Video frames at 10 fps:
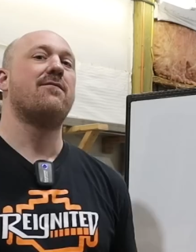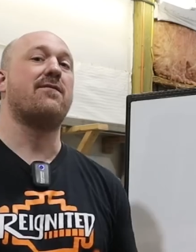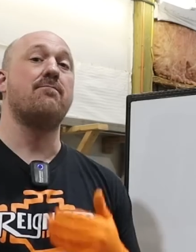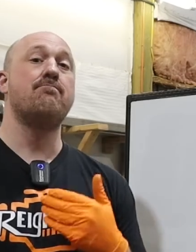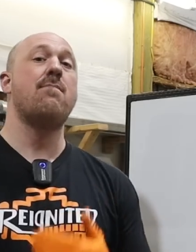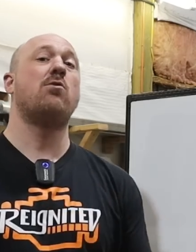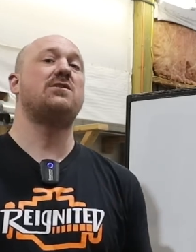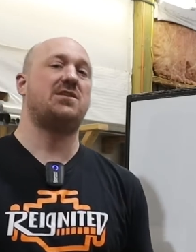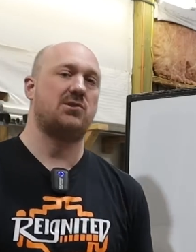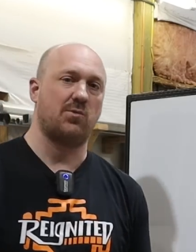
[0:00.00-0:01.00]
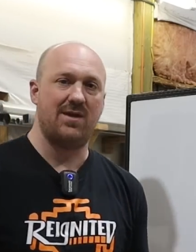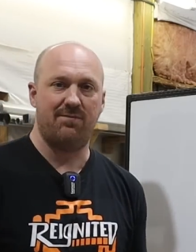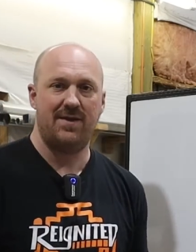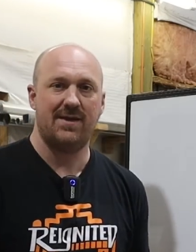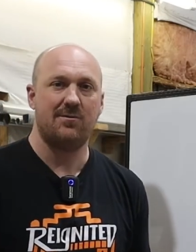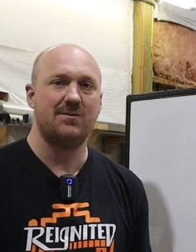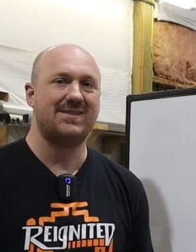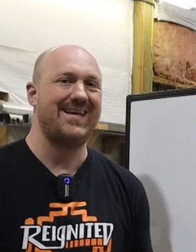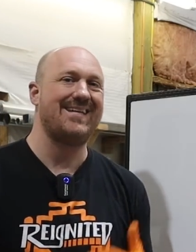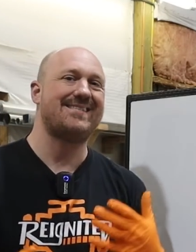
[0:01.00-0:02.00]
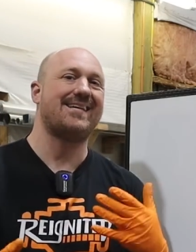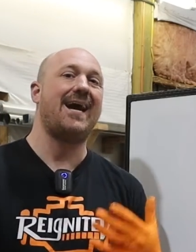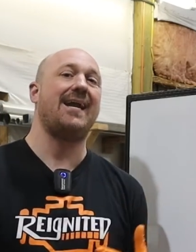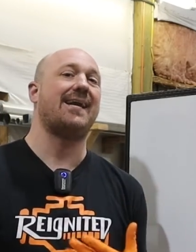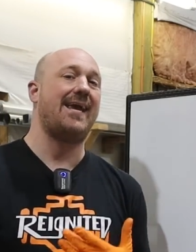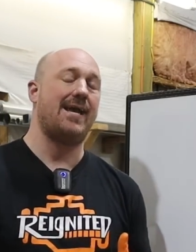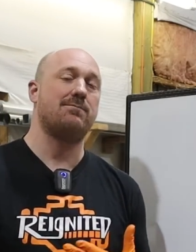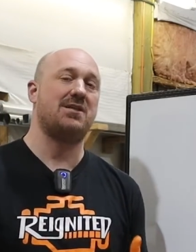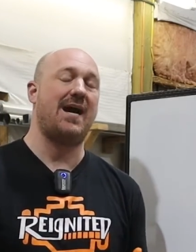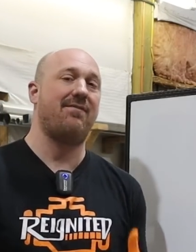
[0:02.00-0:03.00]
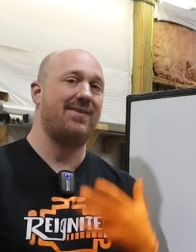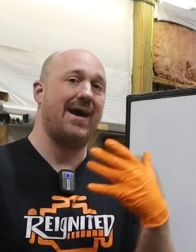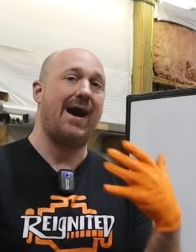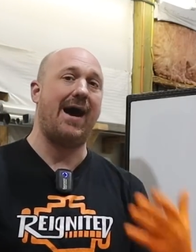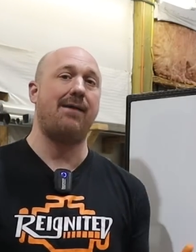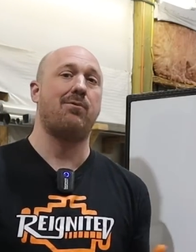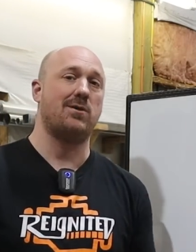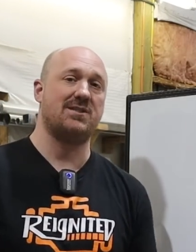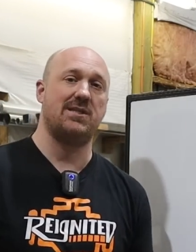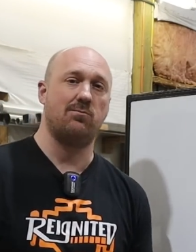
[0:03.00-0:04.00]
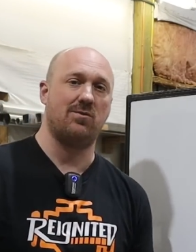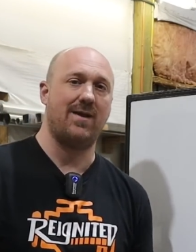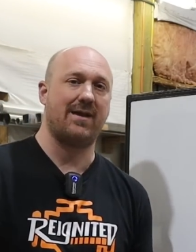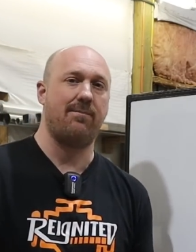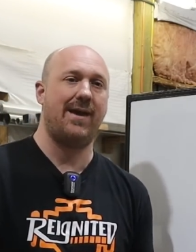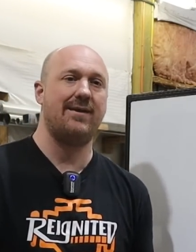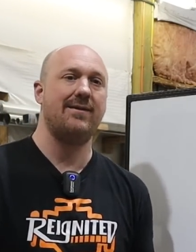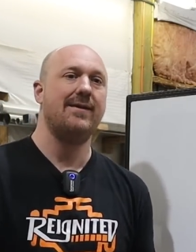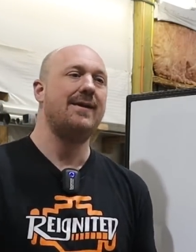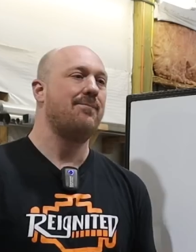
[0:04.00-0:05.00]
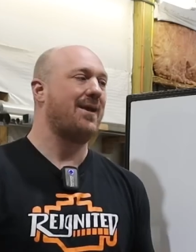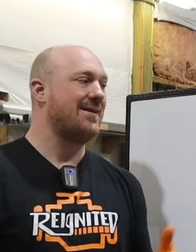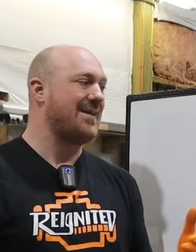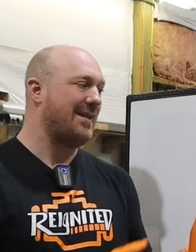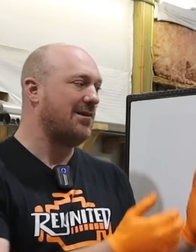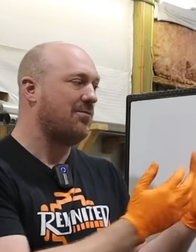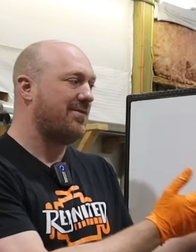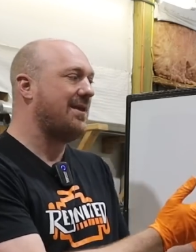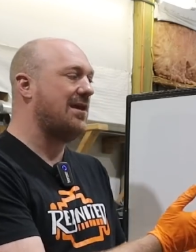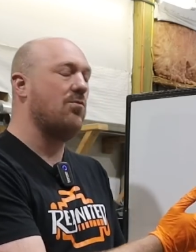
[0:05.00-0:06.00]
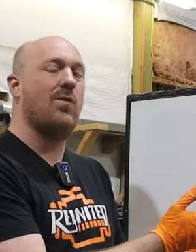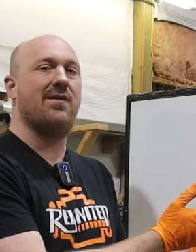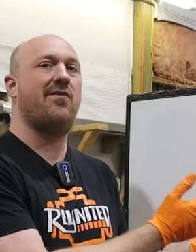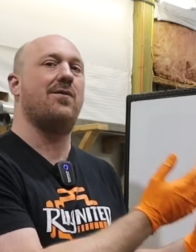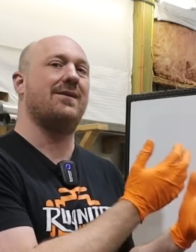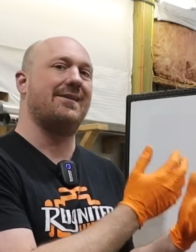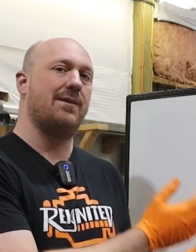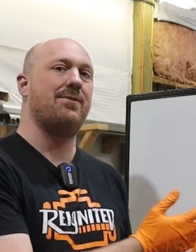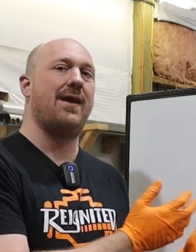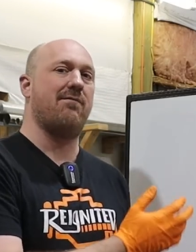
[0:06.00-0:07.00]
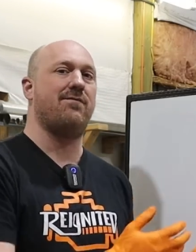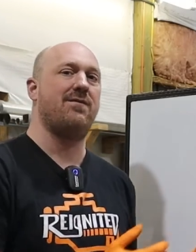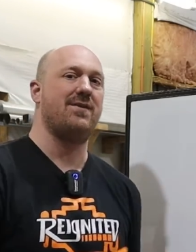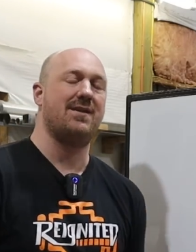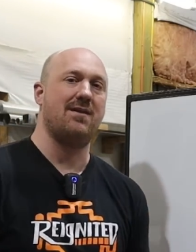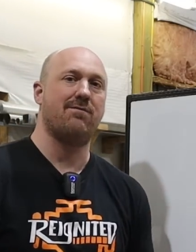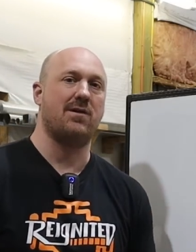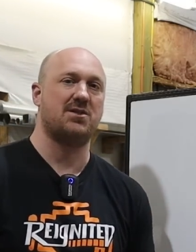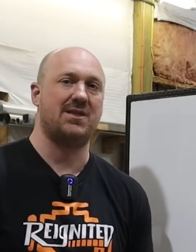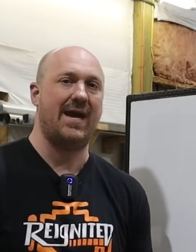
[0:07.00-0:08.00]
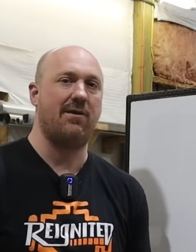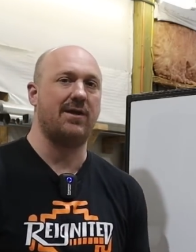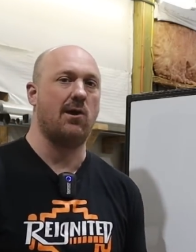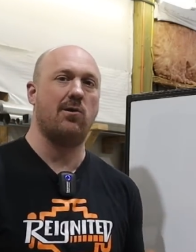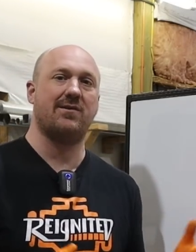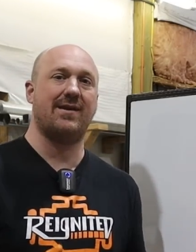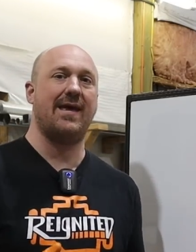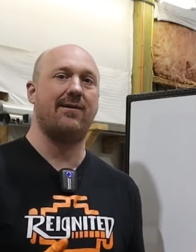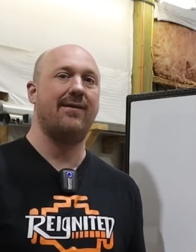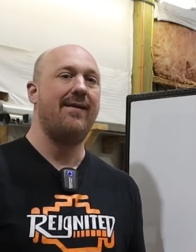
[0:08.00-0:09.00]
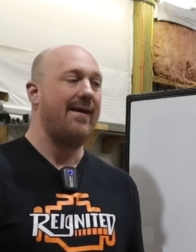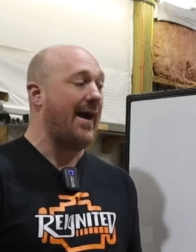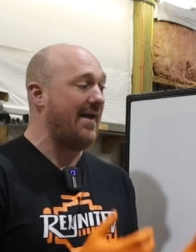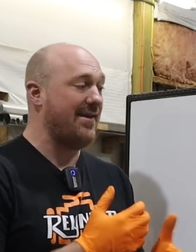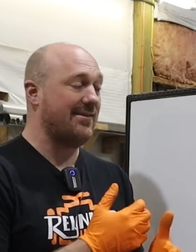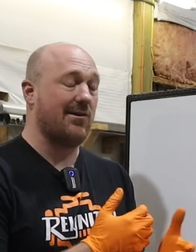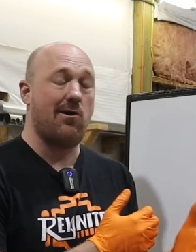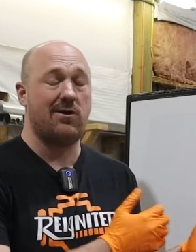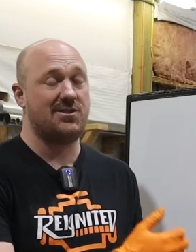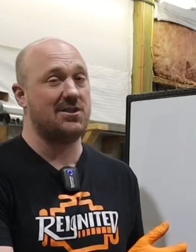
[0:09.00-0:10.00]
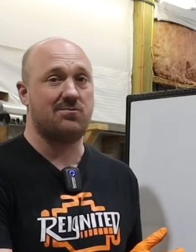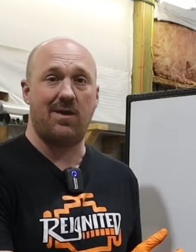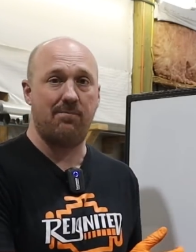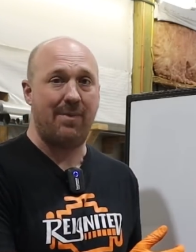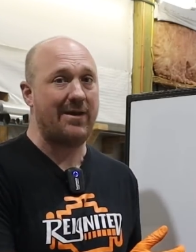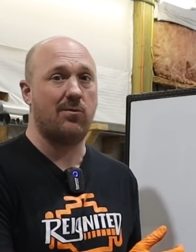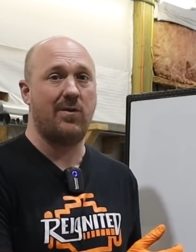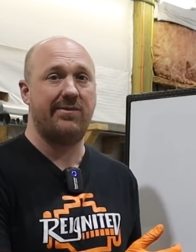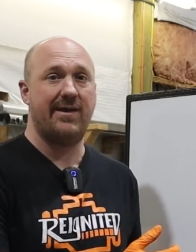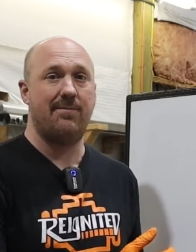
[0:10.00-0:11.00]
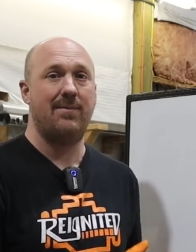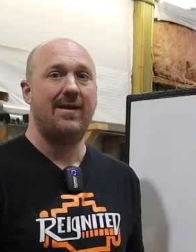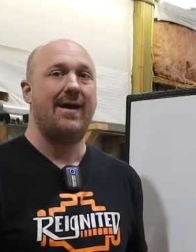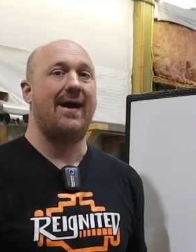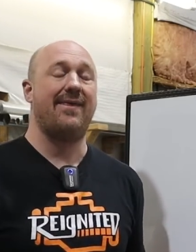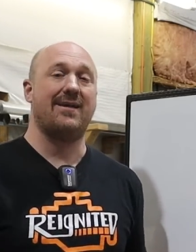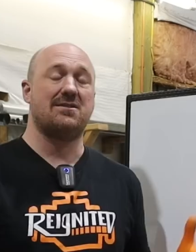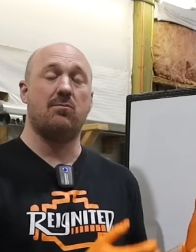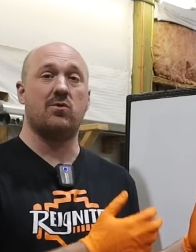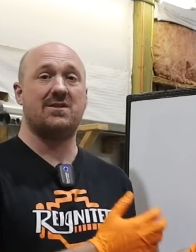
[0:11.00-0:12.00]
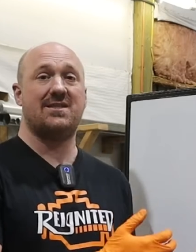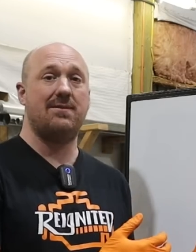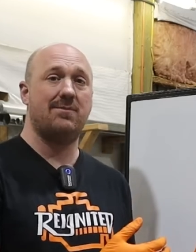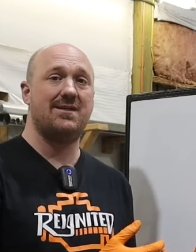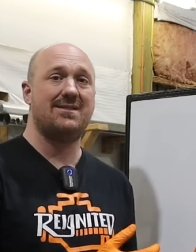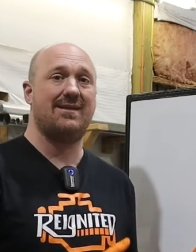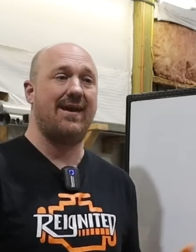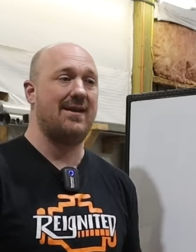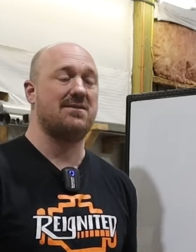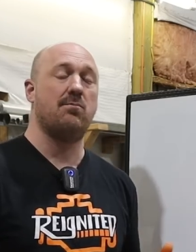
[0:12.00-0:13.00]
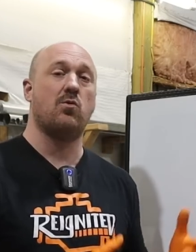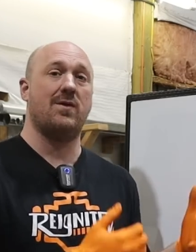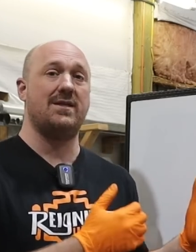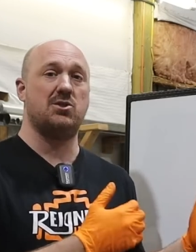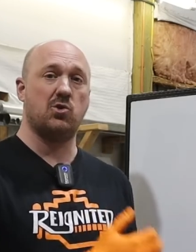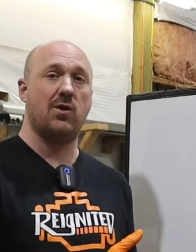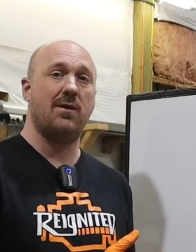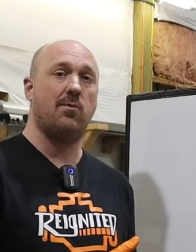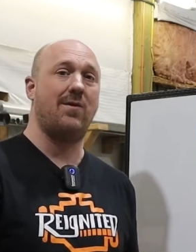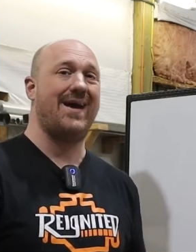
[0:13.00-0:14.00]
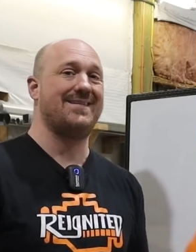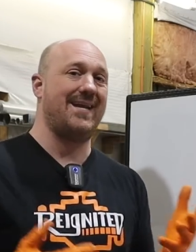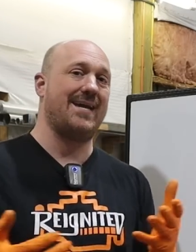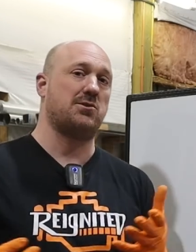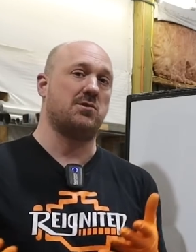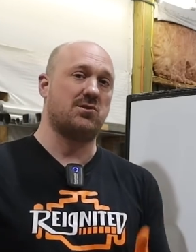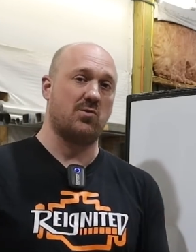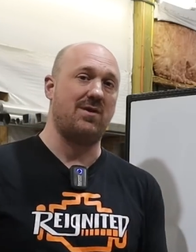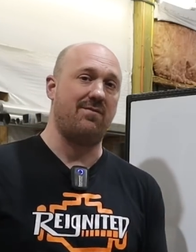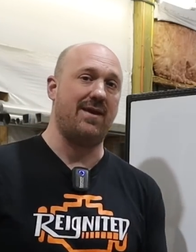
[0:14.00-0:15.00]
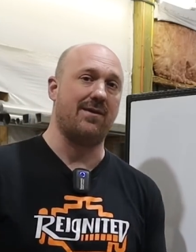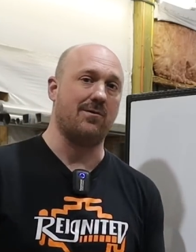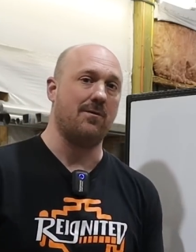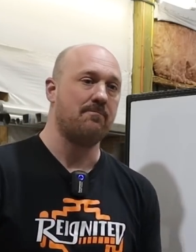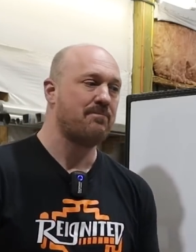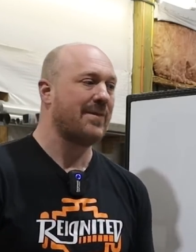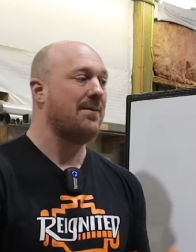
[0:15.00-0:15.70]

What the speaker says: For most street vehicles, that's the kind of camshaft that I personally would recommend, because I don't think you want to eliminate VVT functionality altogether. I think the cars just run better with them. I think it's more seamless and it's more enjoyable as an actual street vehicle.